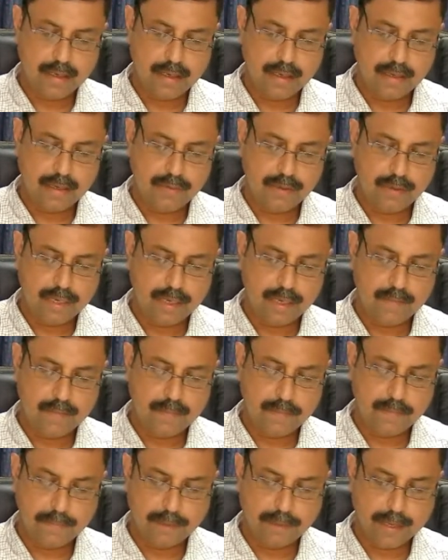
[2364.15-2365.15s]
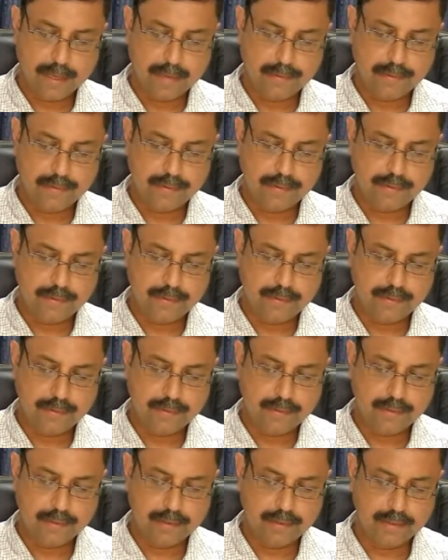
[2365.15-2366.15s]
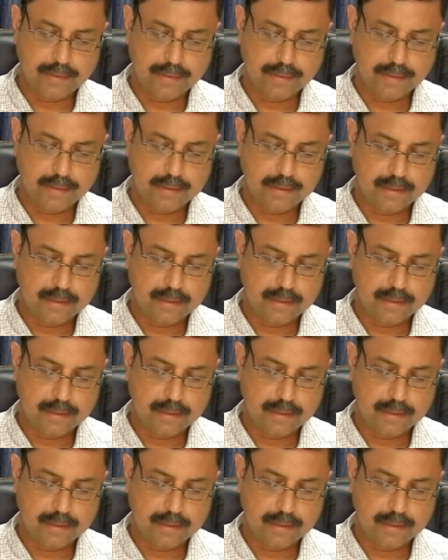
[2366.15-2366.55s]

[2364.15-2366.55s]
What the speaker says: you can pass the